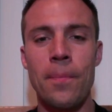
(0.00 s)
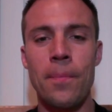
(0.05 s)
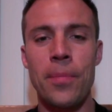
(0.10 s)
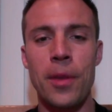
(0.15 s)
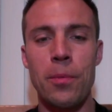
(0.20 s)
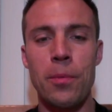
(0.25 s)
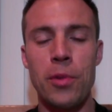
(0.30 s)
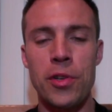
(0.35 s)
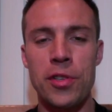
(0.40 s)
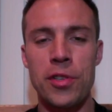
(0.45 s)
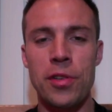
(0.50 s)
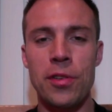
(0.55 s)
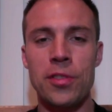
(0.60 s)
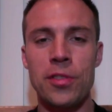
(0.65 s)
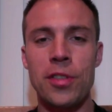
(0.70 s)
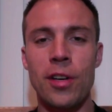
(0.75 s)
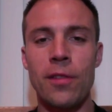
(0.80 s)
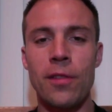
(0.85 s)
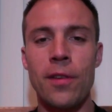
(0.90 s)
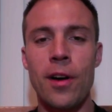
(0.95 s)
pushing
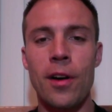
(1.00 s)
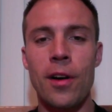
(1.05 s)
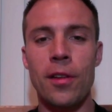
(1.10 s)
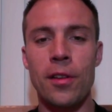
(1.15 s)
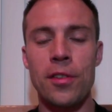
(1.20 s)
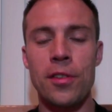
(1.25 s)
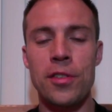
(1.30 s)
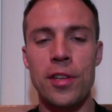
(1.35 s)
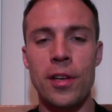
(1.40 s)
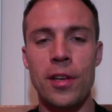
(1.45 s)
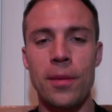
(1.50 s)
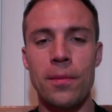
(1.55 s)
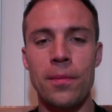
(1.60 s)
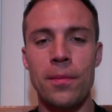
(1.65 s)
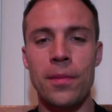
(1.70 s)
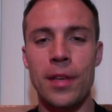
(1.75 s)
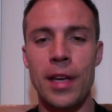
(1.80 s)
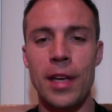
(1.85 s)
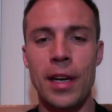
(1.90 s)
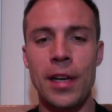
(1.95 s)
yourself hard in the gym,
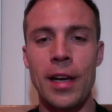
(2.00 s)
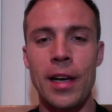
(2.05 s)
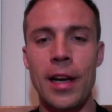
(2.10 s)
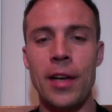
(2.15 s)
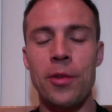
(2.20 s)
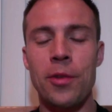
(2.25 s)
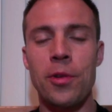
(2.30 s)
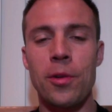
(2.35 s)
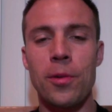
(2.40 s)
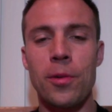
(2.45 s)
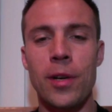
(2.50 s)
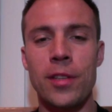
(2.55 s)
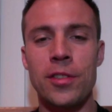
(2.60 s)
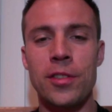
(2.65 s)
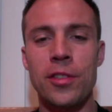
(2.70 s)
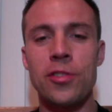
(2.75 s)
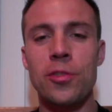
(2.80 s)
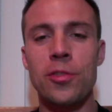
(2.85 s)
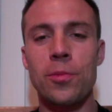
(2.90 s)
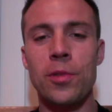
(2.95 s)
getting adequate rest,
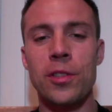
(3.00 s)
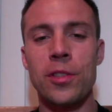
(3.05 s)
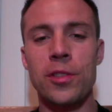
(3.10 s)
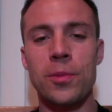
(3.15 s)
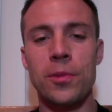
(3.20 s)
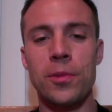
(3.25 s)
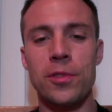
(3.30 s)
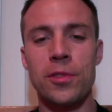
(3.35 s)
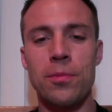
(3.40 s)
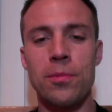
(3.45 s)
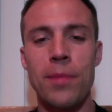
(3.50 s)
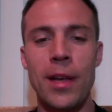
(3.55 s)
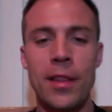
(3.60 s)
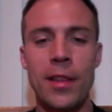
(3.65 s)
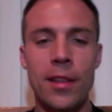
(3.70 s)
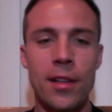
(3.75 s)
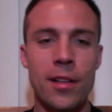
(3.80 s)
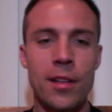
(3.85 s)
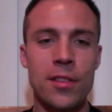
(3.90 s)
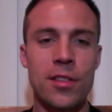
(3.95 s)
those are principles.
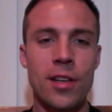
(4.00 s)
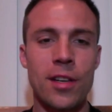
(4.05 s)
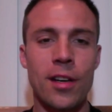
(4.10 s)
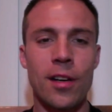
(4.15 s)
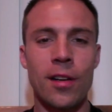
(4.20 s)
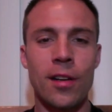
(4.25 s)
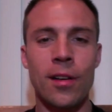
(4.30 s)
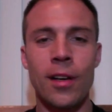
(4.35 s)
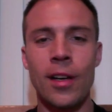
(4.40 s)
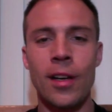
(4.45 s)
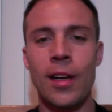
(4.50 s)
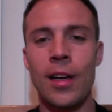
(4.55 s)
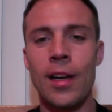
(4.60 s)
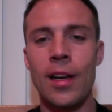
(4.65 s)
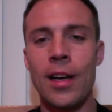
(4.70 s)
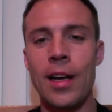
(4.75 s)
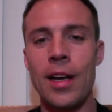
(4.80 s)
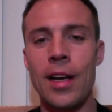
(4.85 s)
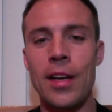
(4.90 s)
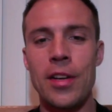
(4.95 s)
Methods are,
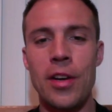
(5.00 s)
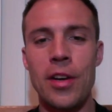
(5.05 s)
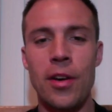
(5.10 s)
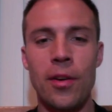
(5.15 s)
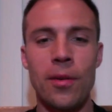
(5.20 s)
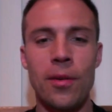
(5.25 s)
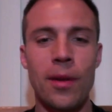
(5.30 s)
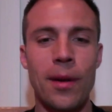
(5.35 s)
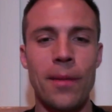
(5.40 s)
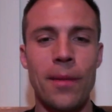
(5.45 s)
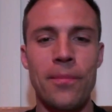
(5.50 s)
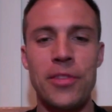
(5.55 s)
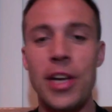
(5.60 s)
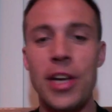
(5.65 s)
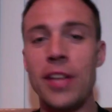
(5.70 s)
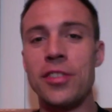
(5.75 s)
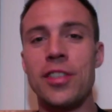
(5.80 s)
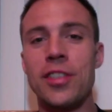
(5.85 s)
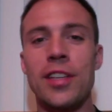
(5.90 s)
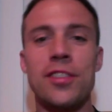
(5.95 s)

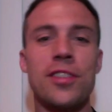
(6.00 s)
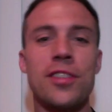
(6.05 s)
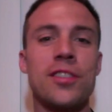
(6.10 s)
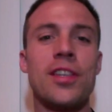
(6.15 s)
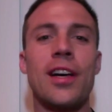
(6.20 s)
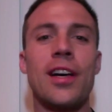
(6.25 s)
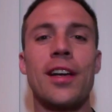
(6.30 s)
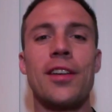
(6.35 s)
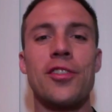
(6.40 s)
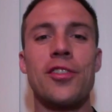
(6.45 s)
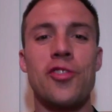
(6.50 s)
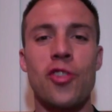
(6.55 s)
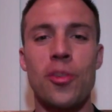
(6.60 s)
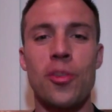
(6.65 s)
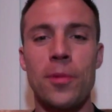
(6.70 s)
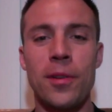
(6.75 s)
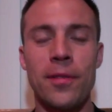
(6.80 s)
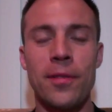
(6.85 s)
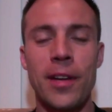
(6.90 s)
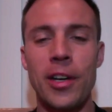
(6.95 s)
10 sets of 10
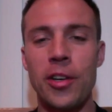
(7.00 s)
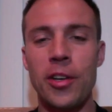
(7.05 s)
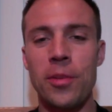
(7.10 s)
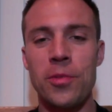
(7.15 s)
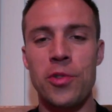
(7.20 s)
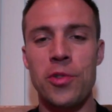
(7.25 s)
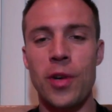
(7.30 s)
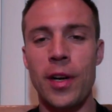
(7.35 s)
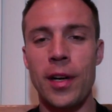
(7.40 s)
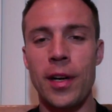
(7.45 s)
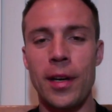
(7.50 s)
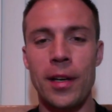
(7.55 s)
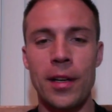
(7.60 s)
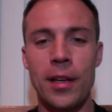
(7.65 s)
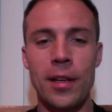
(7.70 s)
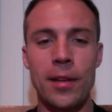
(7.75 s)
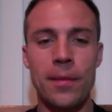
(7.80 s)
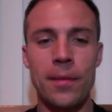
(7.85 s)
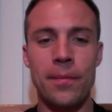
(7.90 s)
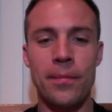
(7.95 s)
German volume training
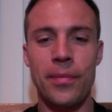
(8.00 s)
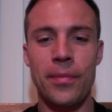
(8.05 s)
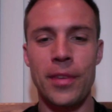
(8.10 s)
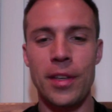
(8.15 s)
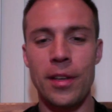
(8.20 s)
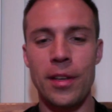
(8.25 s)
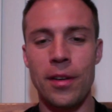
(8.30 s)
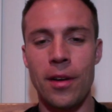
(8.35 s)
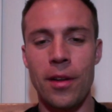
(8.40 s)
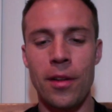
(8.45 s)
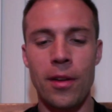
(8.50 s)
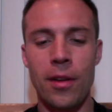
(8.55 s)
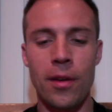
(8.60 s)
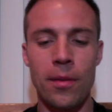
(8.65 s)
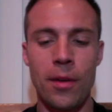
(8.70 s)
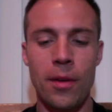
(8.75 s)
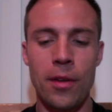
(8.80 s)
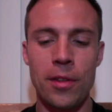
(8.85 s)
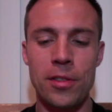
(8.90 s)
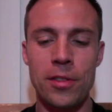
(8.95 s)
and,
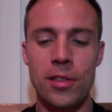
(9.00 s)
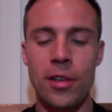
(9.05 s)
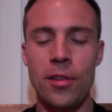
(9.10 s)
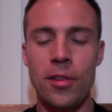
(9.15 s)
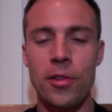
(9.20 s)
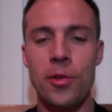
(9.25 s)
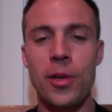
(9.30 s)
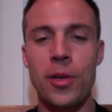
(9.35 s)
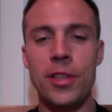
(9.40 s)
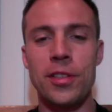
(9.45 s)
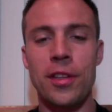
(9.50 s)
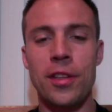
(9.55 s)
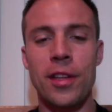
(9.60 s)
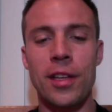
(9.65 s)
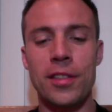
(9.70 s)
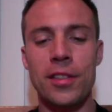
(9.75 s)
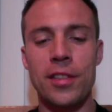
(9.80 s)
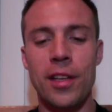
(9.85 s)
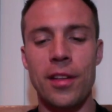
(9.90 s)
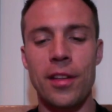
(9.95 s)
all these other crazy
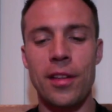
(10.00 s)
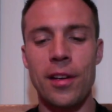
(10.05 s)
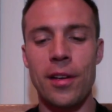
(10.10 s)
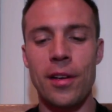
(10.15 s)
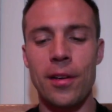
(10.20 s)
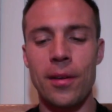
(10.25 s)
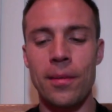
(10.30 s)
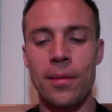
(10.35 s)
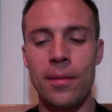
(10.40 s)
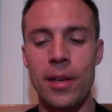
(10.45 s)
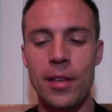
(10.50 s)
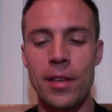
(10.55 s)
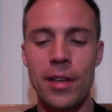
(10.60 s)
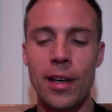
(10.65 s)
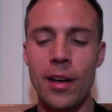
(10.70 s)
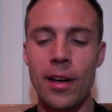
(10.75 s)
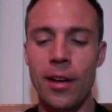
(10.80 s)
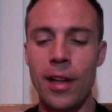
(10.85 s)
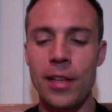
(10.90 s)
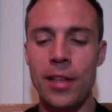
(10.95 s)
things out there. And
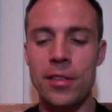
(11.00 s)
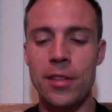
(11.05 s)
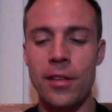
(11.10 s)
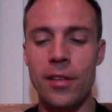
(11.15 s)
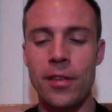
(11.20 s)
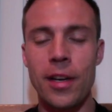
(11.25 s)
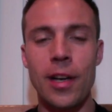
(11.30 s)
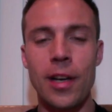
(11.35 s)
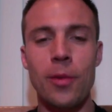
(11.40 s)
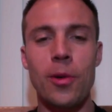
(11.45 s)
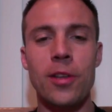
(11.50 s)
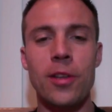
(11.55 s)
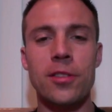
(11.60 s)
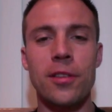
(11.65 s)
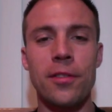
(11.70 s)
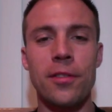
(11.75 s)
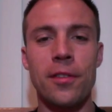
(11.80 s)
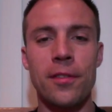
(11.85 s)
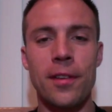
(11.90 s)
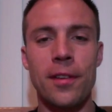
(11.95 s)
yeah, all that stuff kind of works
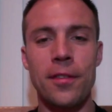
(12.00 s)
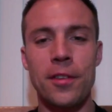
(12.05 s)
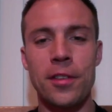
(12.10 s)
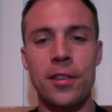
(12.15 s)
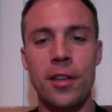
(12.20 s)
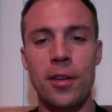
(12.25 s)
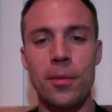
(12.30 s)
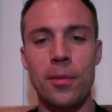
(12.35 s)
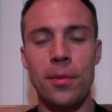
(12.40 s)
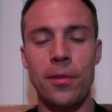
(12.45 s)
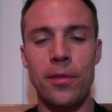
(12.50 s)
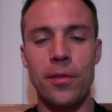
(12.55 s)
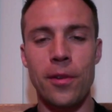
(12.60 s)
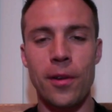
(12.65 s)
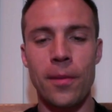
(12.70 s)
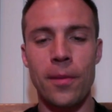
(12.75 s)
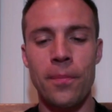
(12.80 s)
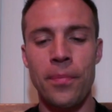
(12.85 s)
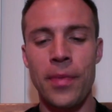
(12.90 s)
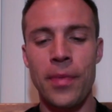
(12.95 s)
if you've never done it
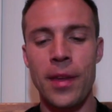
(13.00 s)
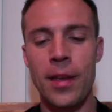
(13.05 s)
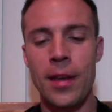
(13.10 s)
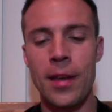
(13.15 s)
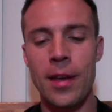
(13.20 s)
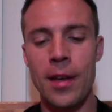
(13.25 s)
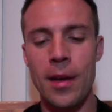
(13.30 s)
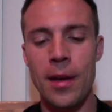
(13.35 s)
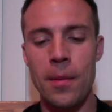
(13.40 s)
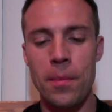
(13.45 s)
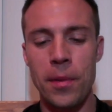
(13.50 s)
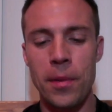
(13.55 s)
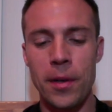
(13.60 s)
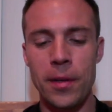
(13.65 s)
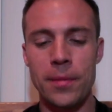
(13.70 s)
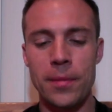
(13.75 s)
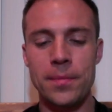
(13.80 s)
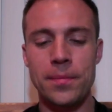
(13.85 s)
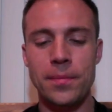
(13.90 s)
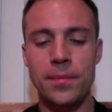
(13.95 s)
before.
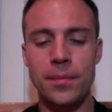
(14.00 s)
But